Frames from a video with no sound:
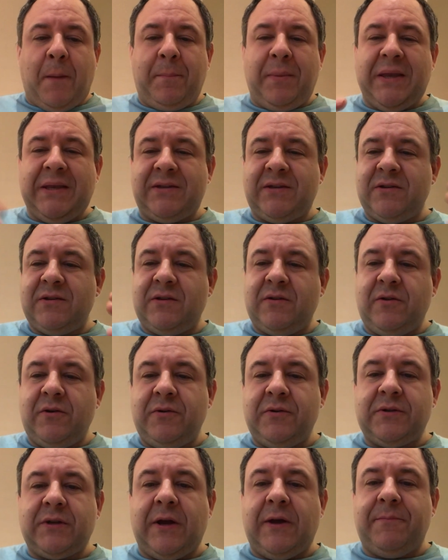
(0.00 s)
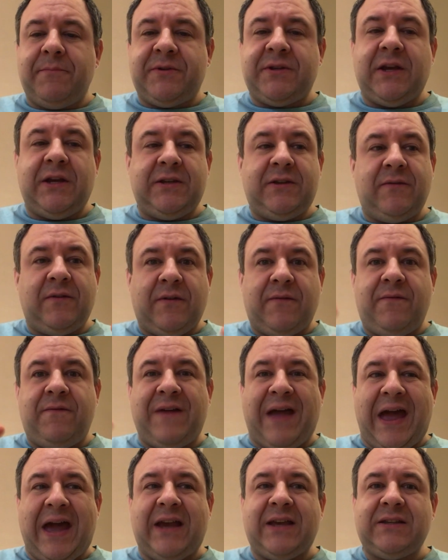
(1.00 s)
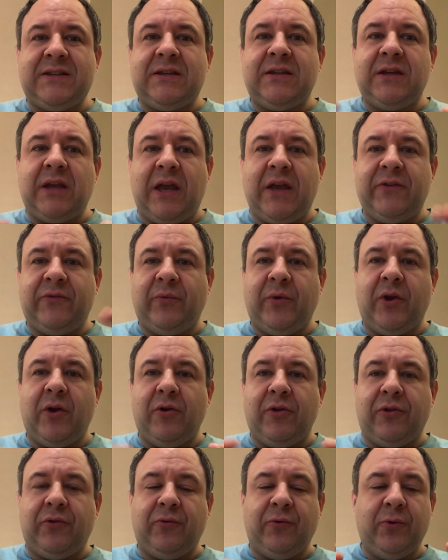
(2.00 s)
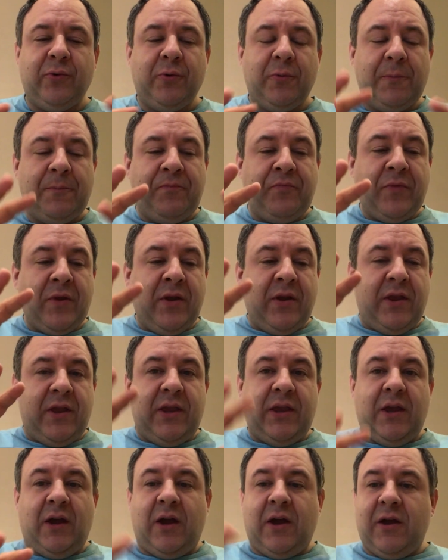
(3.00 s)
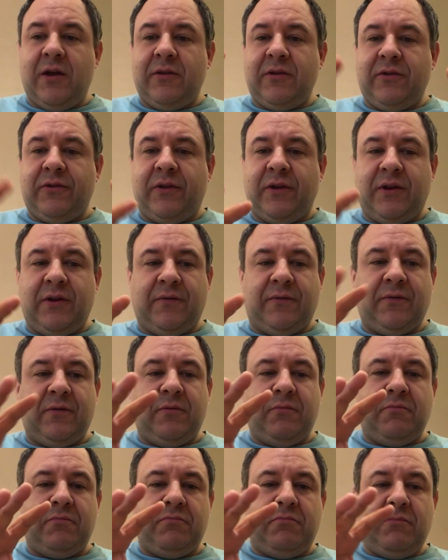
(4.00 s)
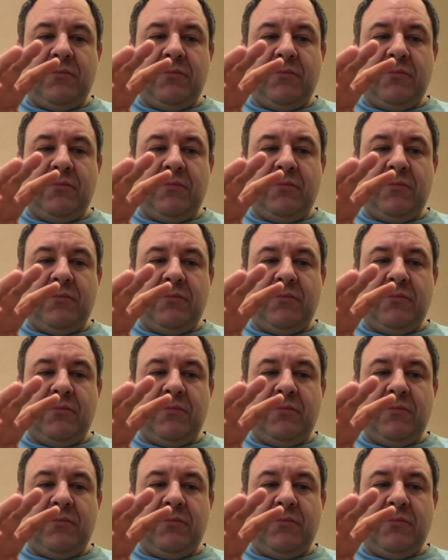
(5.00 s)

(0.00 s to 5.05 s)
pieces of those scientific facts as we go through the different